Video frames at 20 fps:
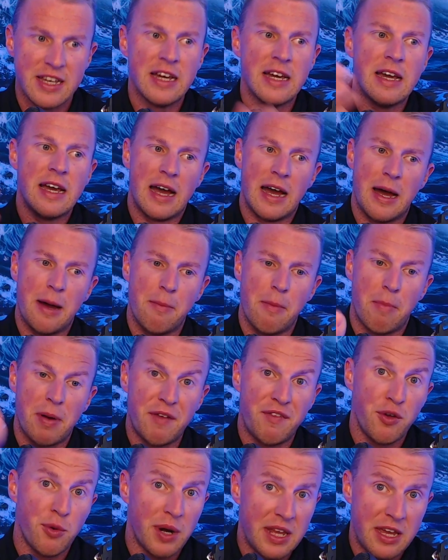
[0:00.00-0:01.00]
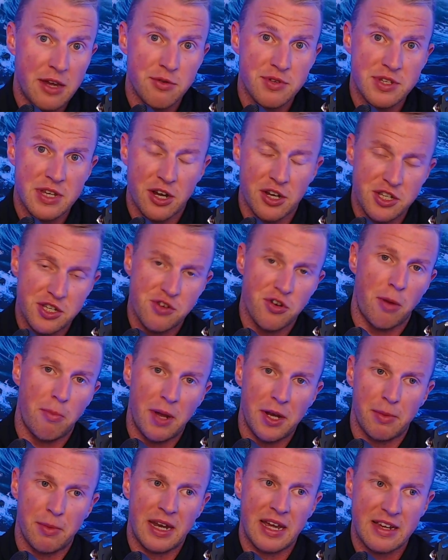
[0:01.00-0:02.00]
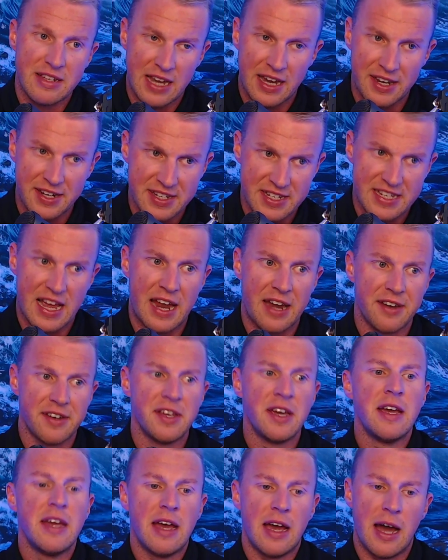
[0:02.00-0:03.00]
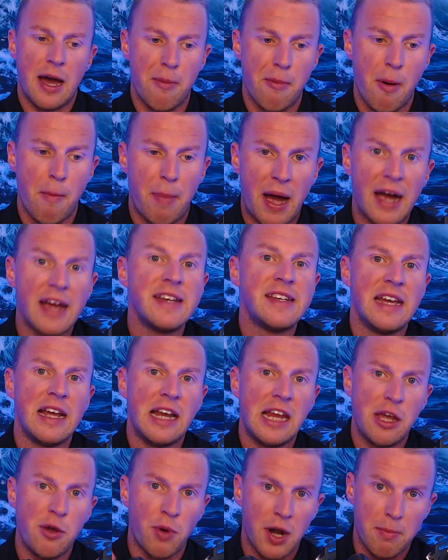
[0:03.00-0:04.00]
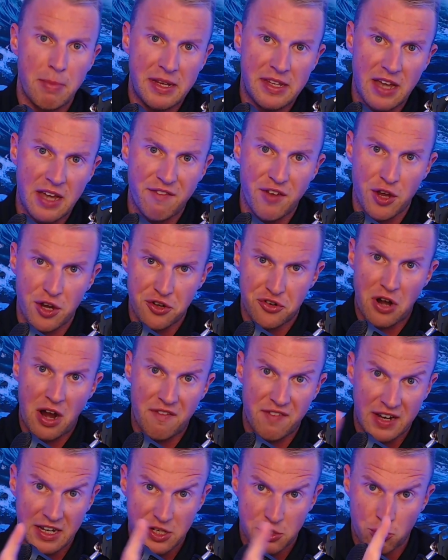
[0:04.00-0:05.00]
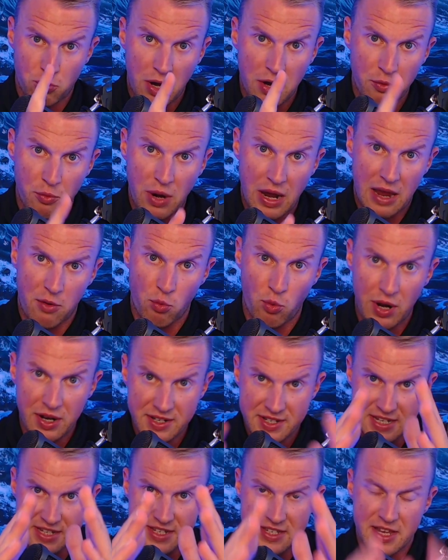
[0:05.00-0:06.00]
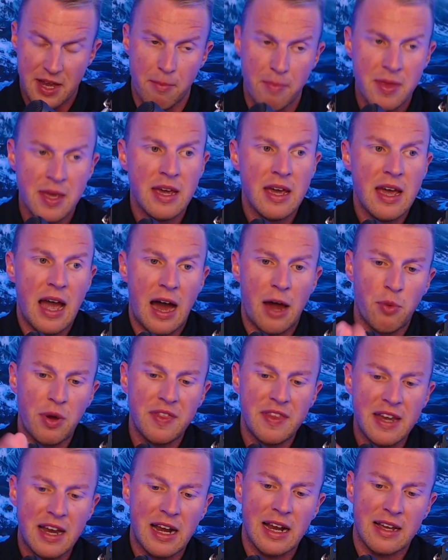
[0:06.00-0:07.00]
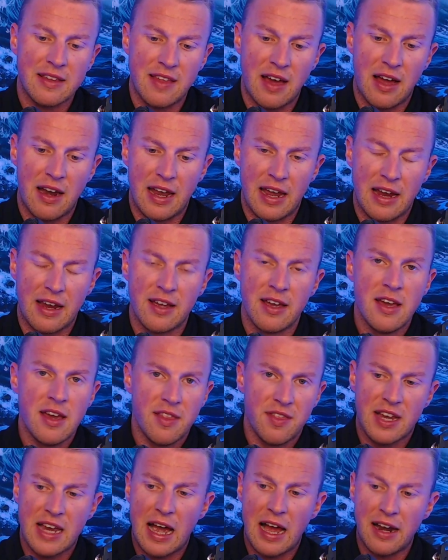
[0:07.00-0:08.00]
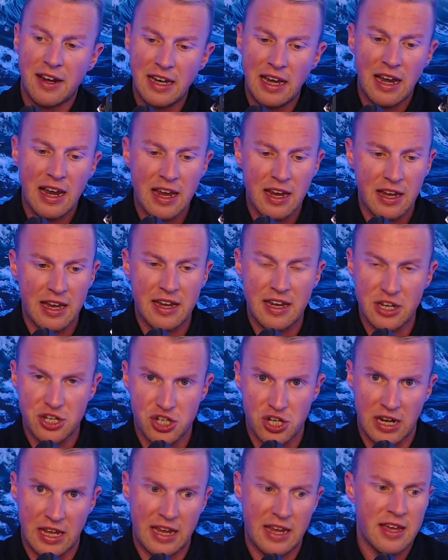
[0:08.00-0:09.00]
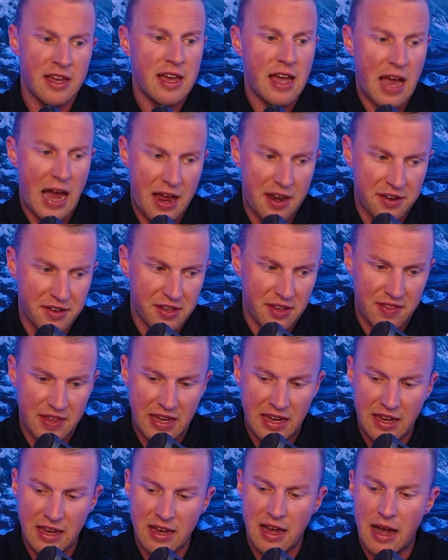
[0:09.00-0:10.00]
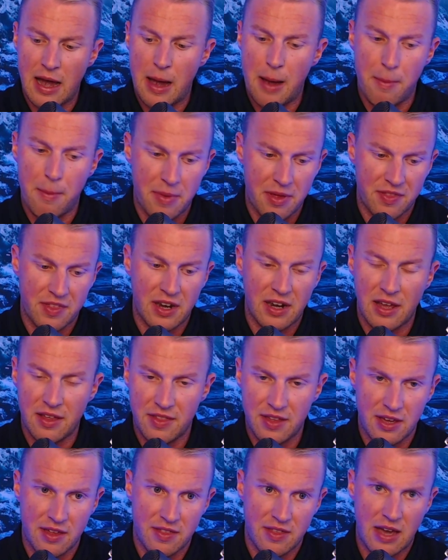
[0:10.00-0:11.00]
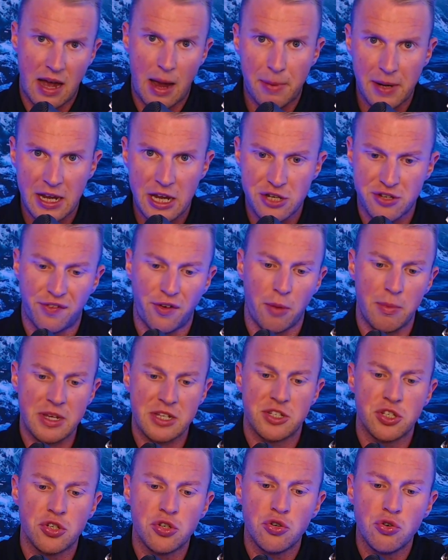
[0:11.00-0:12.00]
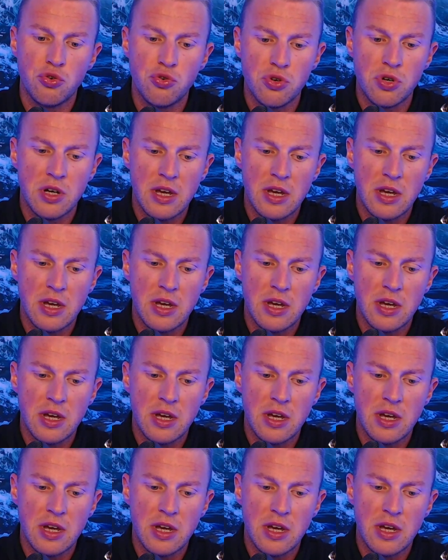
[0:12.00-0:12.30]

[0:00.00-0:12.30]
But if you want to use it because you've got multiple links, I understand. But ideally, you want to be diverting traffic into one way, one system. And when they click that link, the Calendly link initially and the application form is too